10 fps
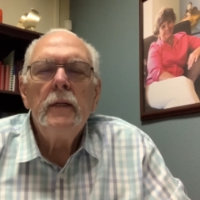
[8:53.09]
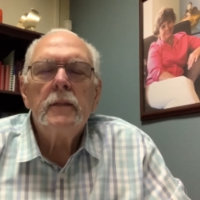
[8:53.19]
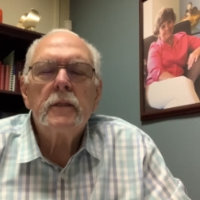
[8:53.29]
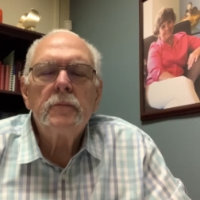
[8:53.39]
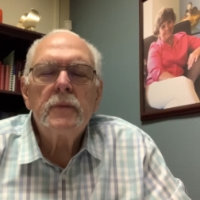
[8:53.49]

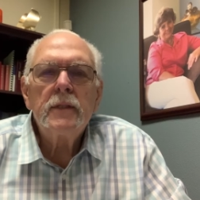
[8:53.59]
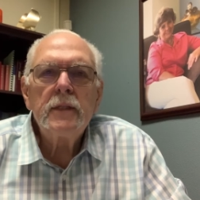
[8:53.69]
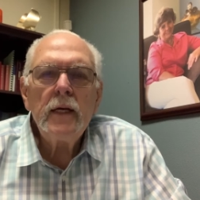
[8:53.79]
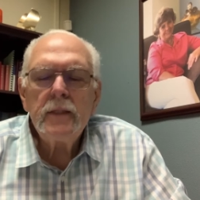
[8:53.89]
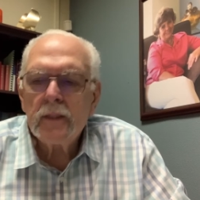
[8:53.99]
some
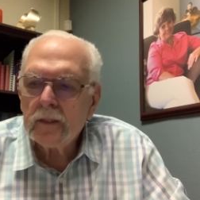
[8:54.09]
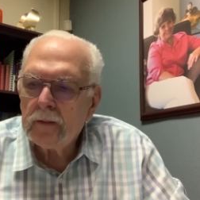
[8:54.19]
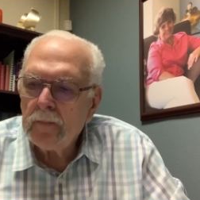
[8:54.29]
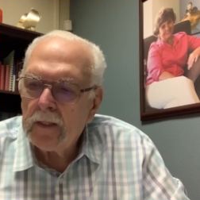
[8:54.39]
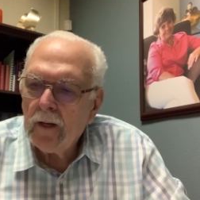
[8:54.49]
diseases
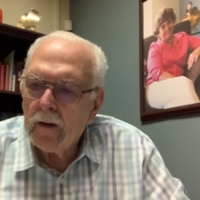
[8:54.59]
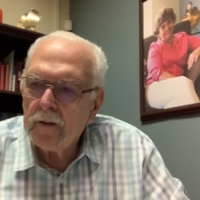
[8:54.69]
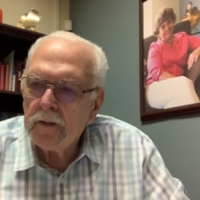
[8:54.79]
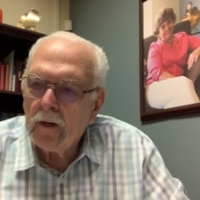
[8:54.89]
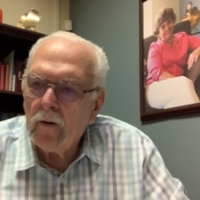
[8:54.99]
my
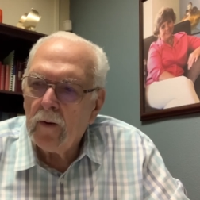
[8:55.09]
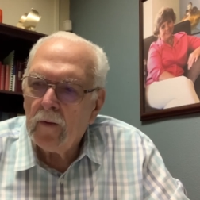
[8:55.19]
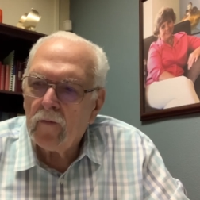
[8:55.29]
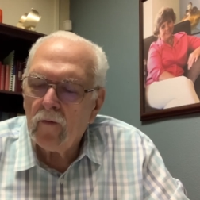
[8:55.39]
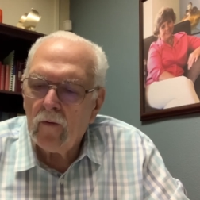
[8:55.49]
daughters are going
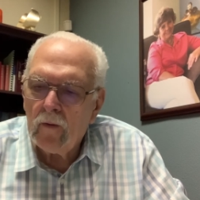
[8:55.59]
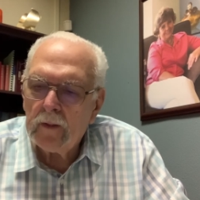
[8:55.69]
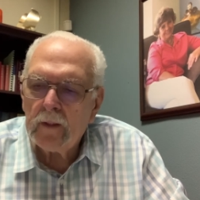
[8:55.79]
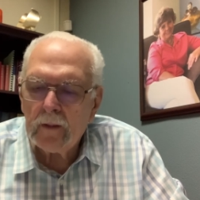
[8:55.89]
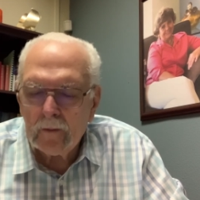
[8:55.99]
through,
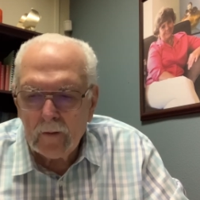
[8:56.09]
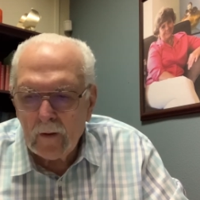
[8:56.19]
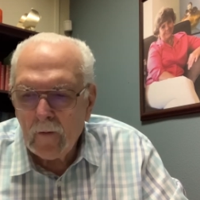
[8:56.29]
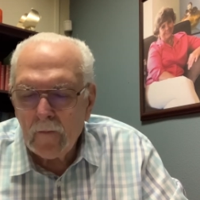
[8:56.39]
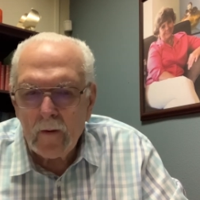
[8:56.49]
and you
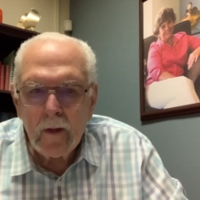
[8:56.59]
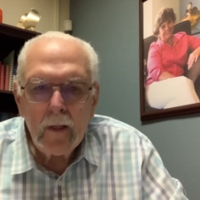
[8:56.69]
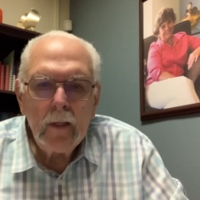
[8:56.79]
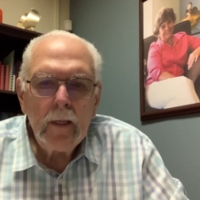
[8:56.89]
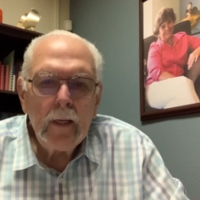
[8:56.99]
know,
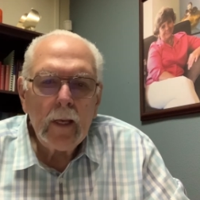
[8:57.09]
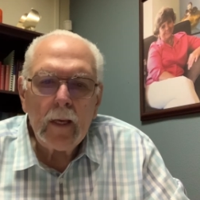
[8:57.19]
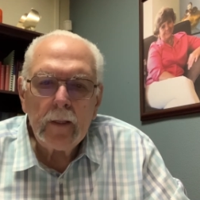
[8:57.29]
the,